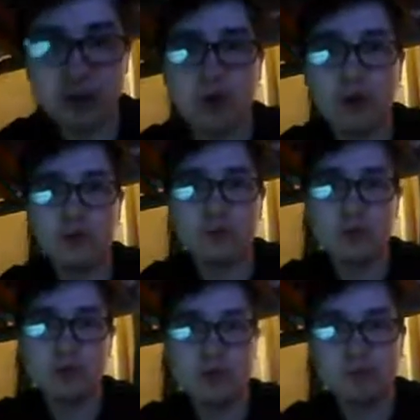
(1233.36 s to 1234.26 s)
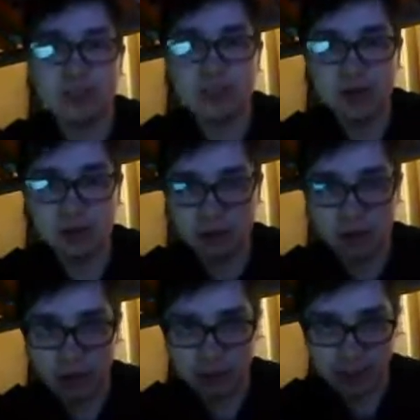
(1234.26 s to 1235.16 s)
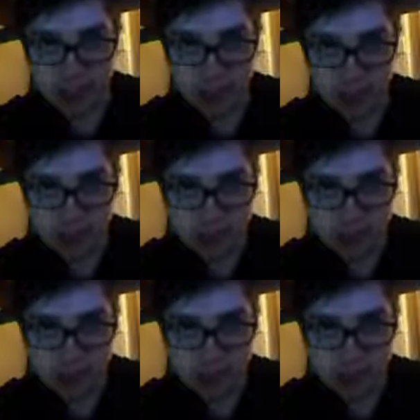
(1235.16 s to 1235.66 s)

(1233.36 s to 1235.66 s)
the whole YouTubers who are watching.